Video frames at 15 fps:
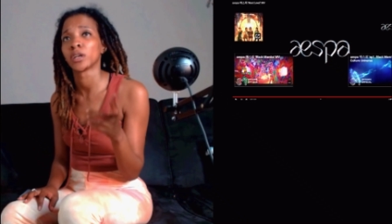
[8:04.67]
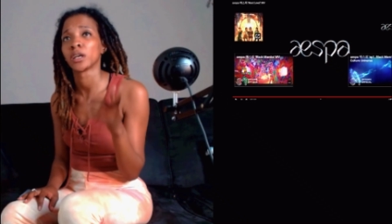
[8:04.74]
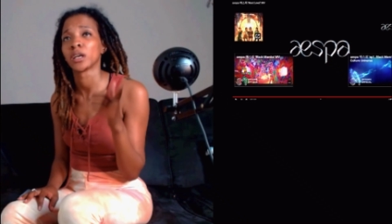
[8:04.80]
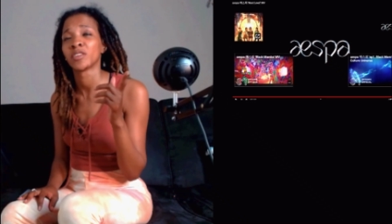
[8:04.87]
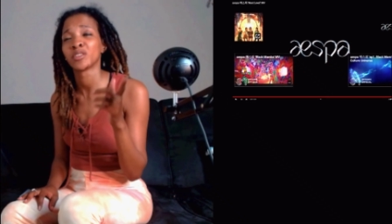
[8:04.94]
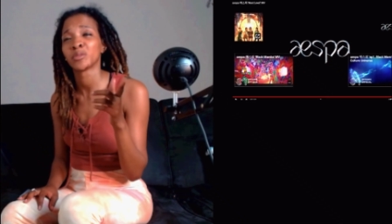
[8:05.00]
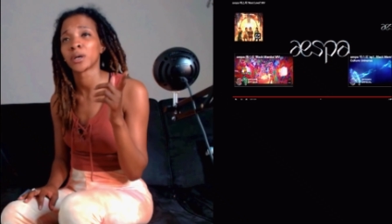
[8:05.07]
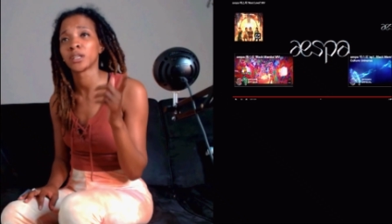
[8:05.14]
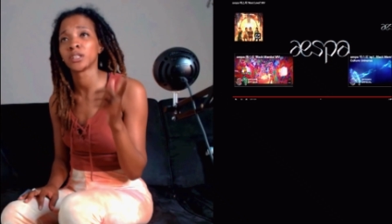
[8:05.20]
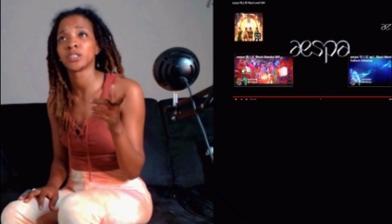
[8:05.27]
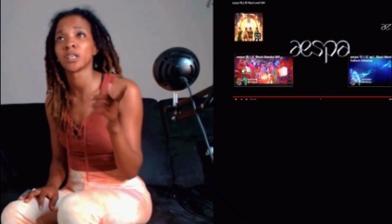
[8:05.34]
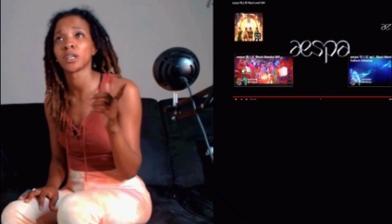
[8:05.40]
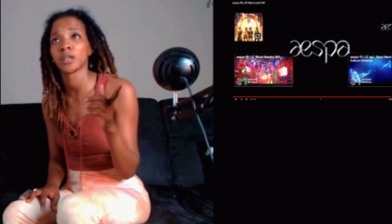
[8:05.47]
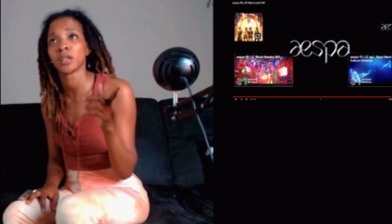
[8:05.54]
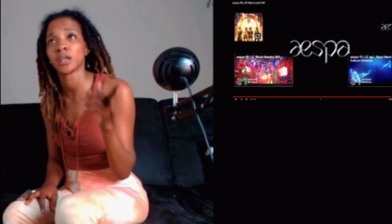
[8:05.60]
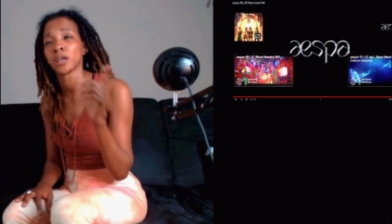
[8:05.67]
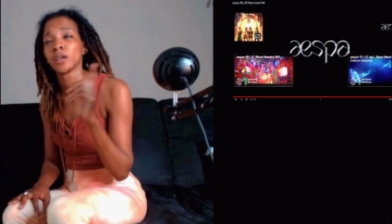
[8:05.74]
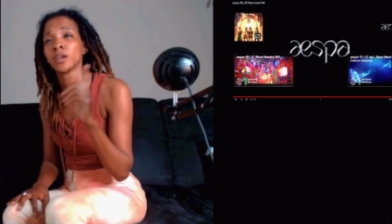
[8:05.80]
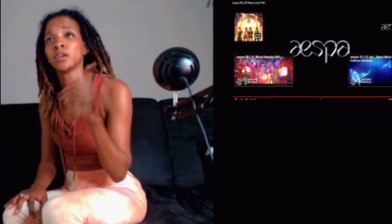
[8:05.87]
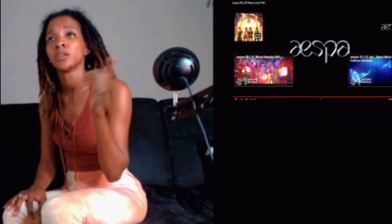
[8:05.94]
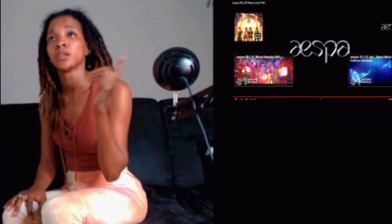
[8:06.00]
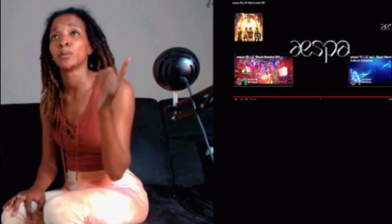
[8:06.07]
Like everybody should have that,
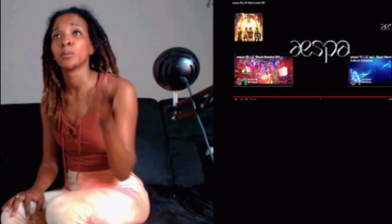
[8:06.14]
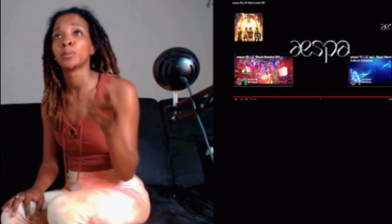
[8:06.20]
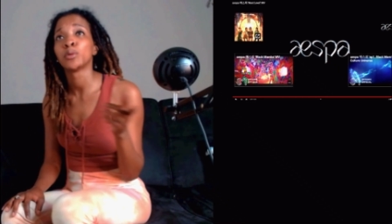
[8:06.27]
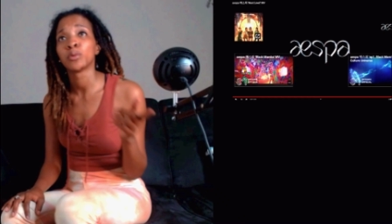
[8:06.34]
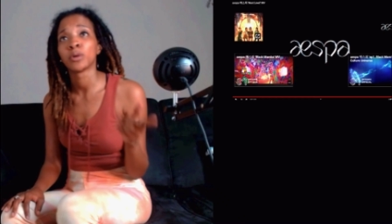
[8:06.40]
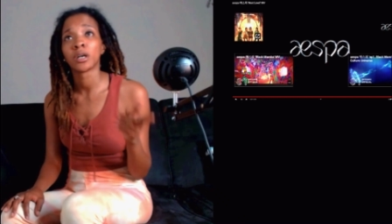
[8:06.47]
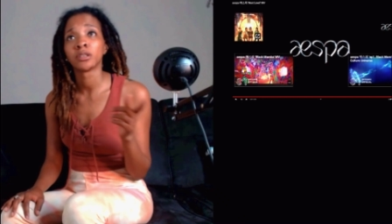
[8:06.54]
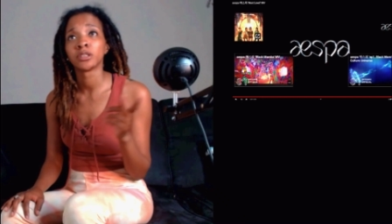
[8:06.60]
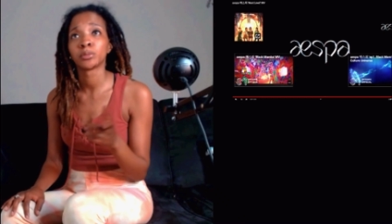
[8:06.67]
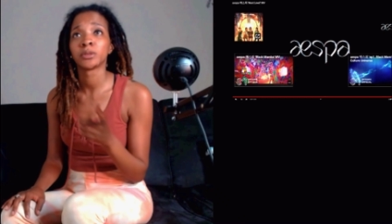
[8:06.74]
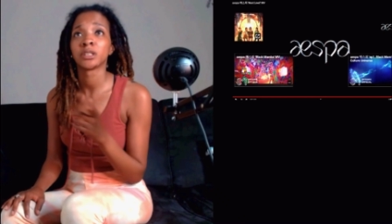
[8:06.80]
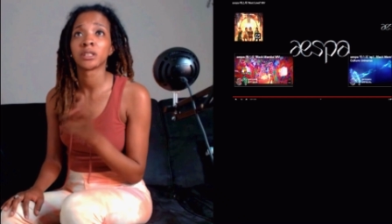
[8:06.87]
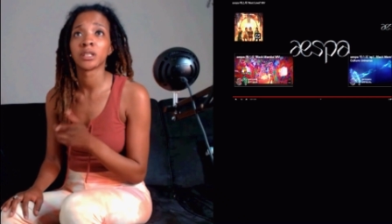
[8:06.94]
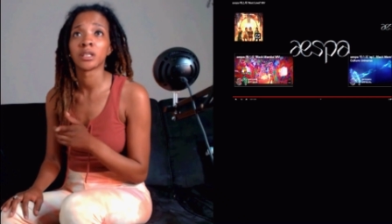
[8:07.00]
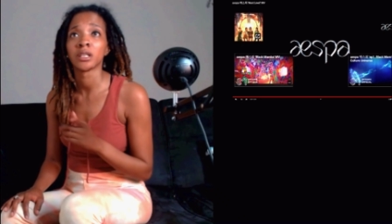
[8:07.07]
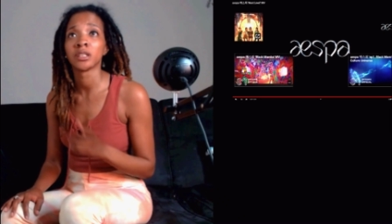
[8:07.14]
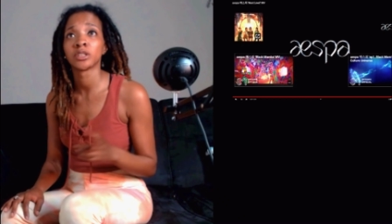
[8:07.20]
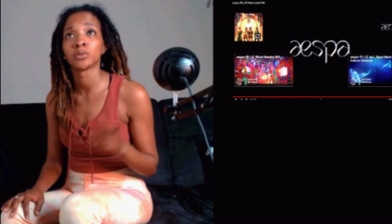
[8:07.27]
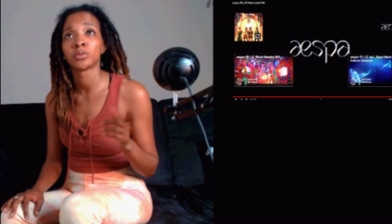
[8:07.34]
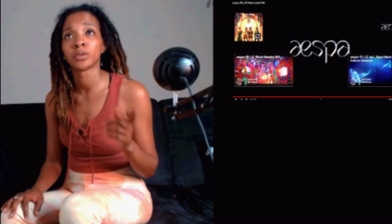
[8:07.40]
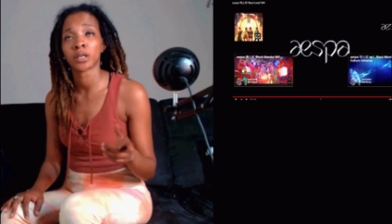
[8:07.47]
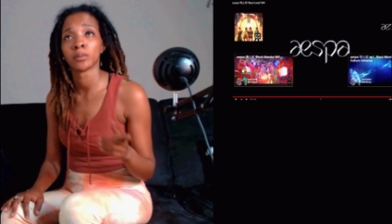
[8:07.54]
I'm gonna put 100%
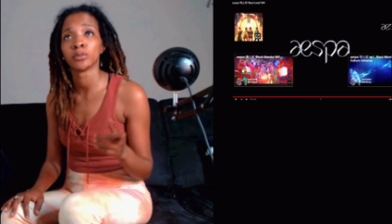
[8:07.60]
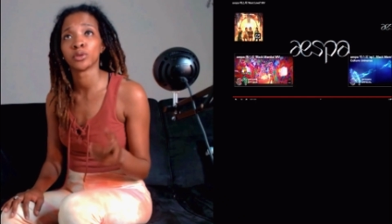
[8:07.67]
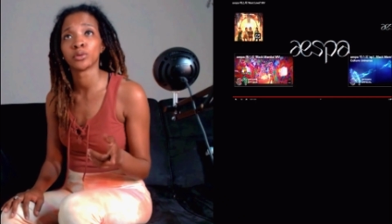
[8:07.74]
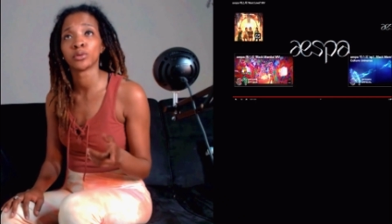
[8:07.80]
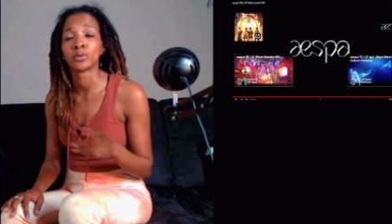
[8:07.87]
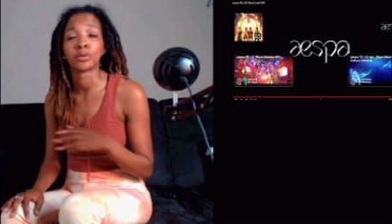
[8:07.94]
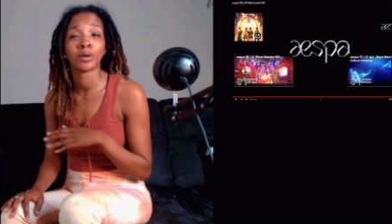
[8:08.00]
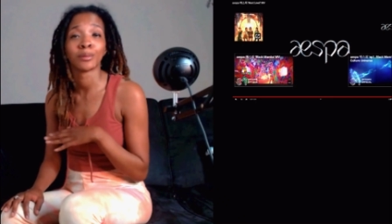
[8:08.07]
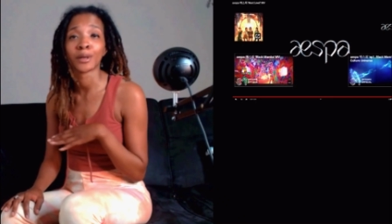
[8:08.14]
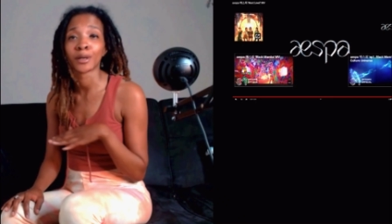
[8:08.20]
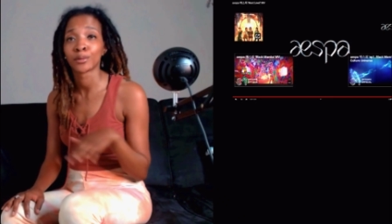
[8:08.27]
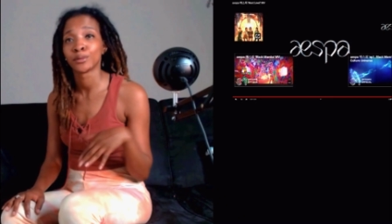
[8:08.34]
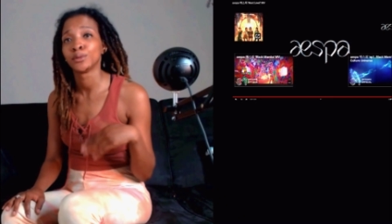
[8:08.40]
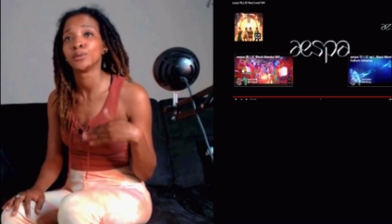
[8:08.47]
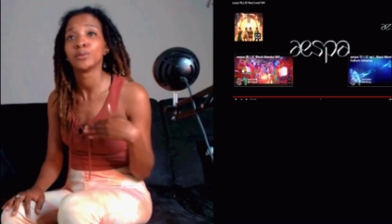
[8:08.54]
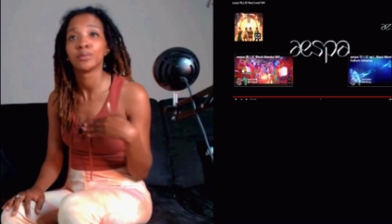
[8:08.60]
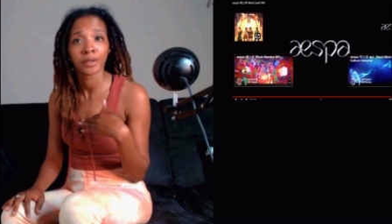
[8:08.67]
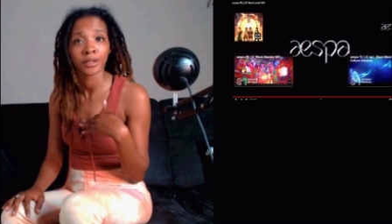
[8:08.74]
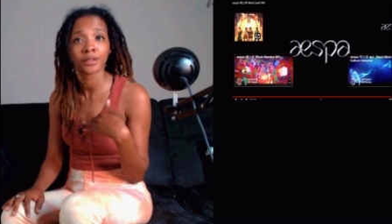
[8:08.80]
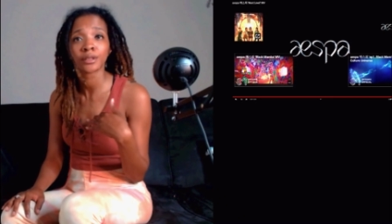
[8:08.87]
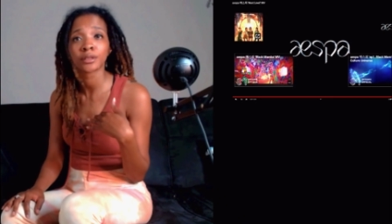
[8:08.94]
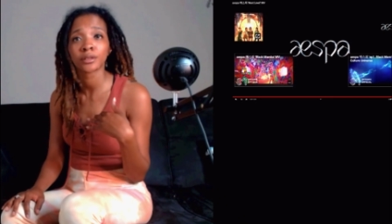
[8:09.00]
into what I'm doing, or I'm not gonna do
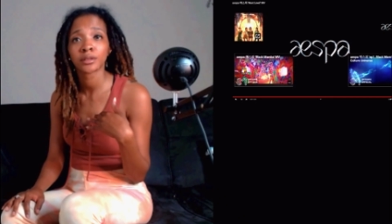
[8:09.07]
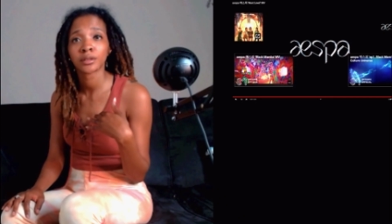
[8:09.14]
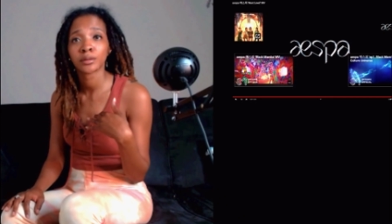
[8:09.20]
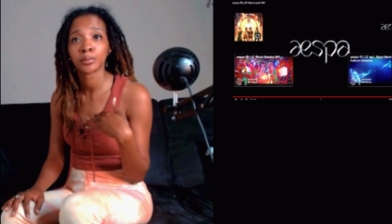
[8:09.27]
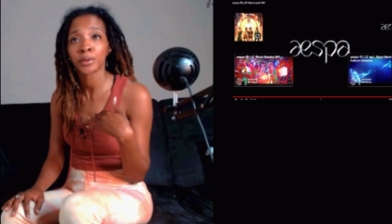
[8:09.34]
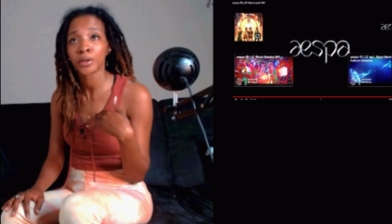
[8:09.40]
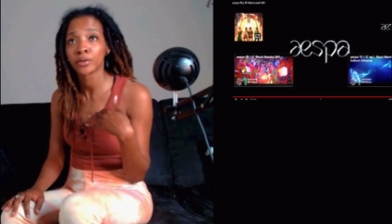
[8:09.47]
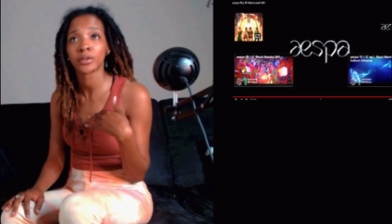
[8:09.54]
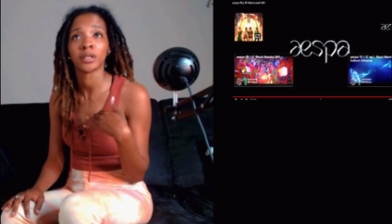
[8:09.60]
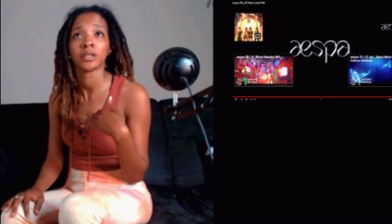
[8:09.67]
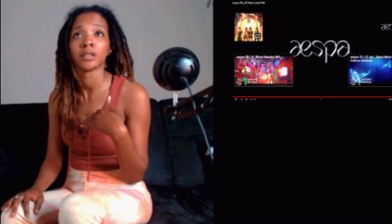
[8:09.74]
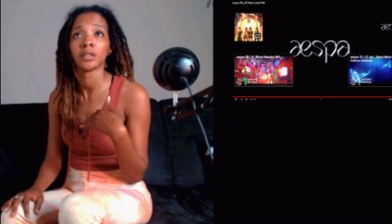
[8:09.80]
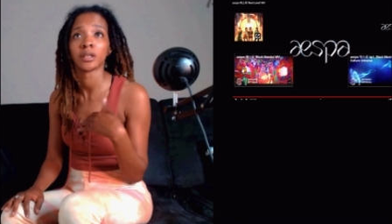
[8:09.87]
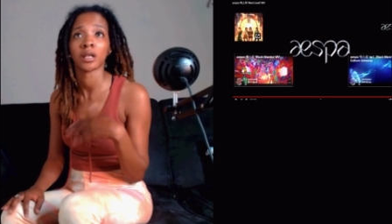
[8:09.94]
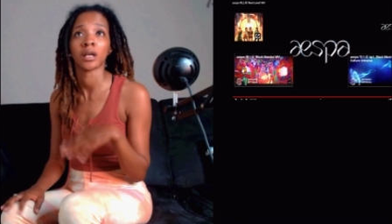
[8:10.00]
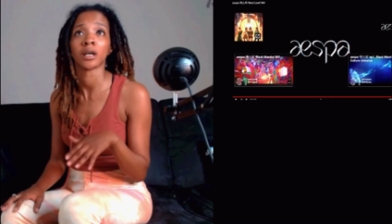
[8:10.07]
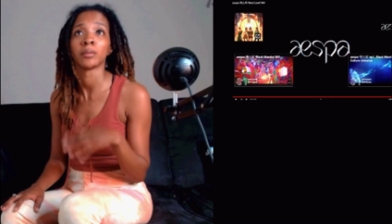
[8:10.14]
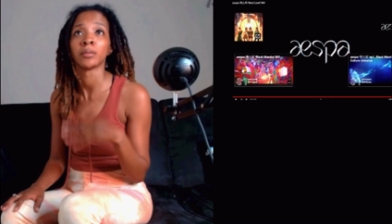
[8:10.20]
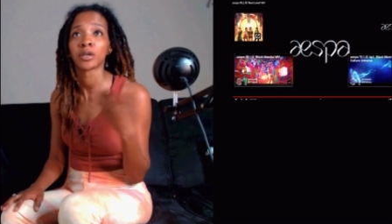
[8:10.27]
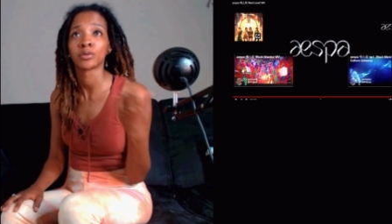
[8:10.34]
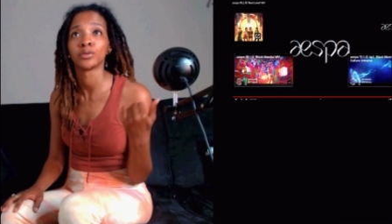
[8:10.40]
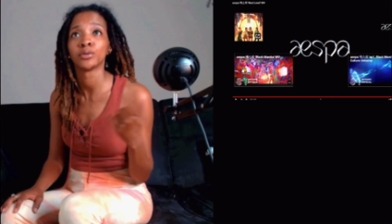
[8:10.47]
it, period. Like
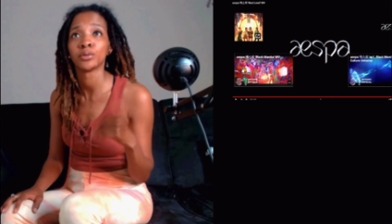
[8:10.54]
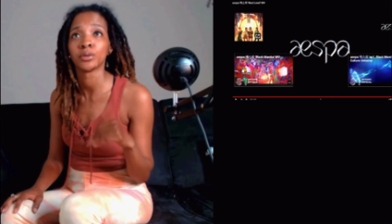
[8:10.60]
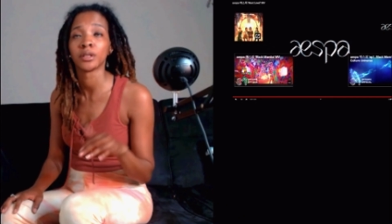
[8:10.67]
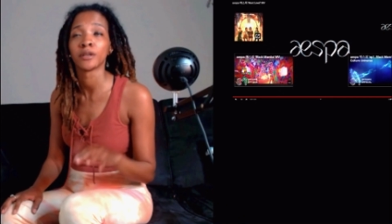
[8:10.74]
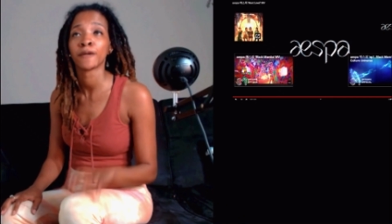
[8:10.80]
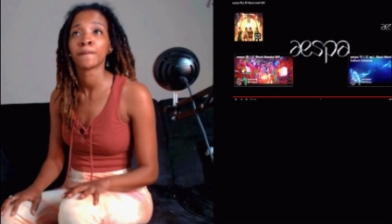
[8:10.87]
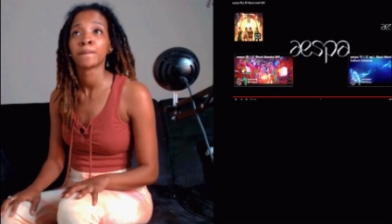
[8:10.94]
I'm not gonna do it.